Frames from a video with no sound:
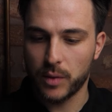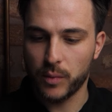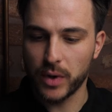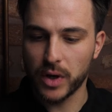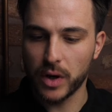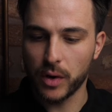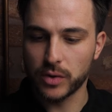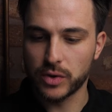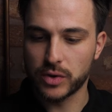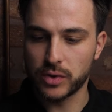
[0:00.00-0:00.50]
we
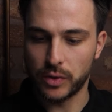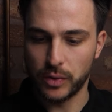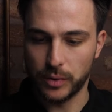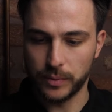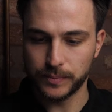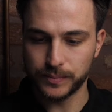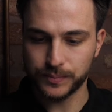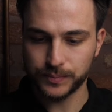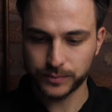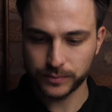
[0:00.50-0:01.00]
go to
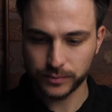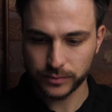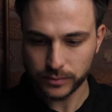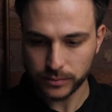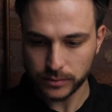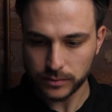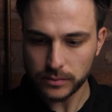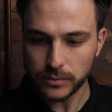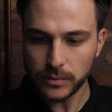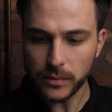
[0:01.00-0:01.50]

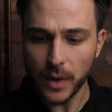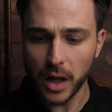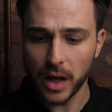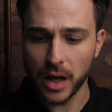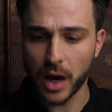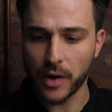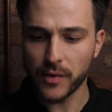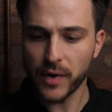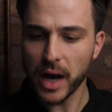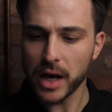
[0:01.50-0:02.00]

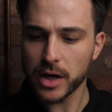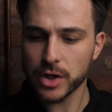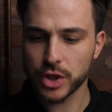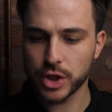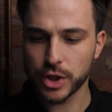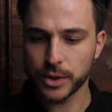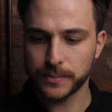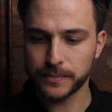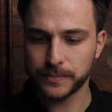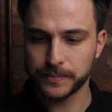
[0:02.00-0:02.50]

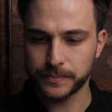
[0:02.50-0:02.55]
garage,